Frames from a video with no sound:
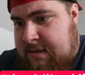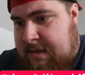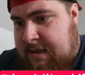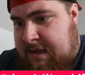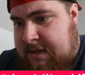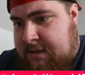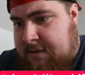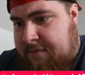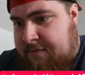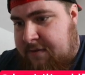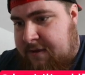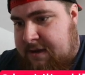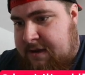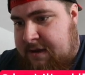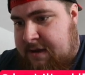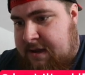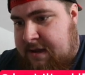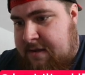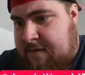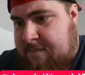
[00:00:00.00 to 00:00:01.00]
That's
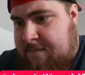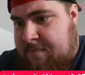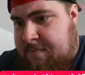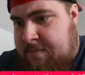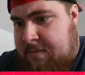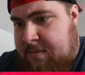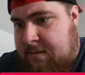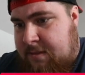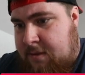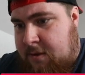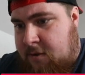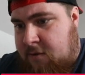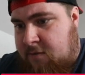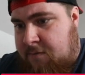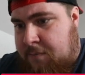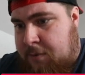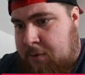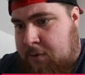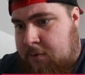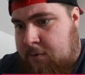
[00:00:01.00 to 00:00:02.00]
offside, isn't it?
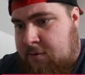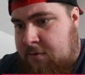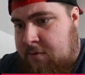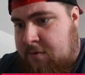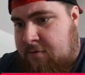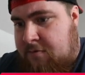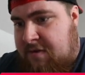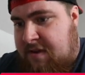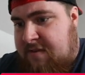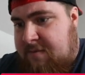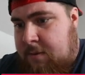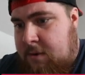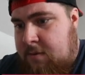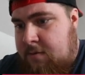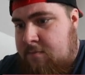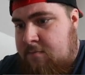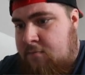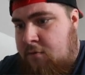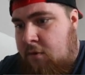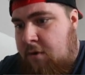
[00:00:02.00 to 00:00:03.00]
Osborne,
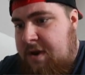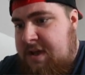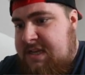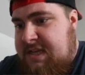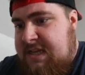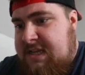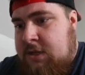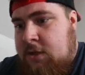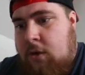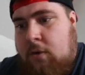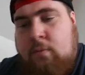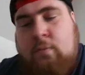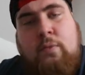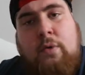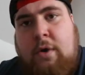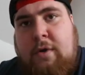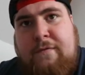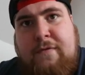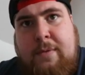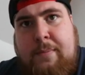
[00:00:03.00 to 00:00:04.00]
Griezmann. Reus is not
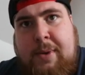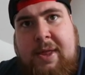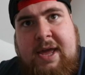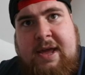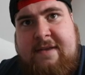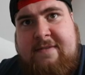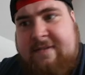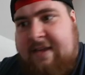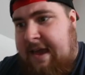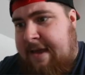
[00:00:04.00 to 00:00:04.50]
one of the players